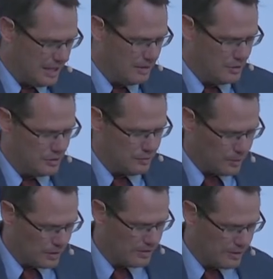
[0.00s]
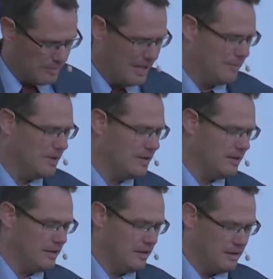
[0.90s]
take this fourth commandment
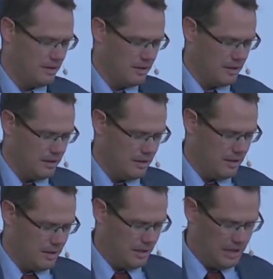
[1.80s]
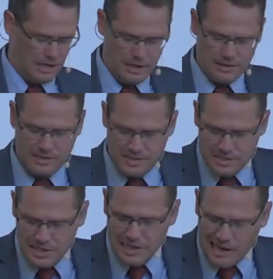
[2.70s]
and
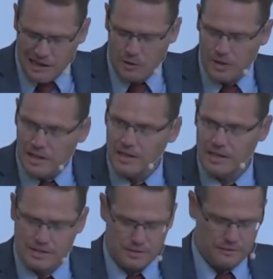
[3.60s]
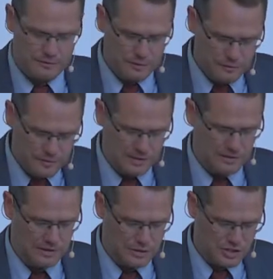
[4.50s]
see how it is
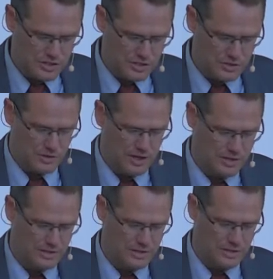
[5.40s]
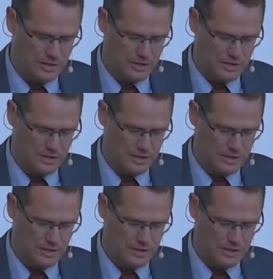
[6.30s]
fulfilled in Jesus Christ?